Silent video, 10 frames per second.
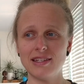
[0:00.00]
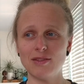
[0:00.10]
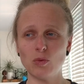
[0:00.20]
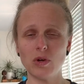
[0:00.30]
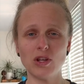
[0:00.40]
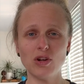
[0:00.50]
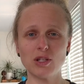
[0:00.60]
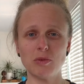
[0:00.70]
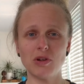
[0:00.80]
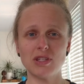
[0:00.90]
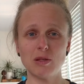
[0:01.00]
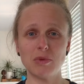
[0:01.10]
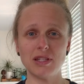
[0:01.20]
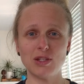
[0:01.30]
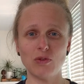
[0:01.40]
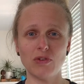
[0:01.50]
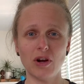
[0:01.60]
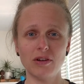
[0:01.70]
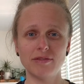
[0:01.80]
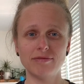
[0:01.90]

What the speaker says: what your experience has been so far.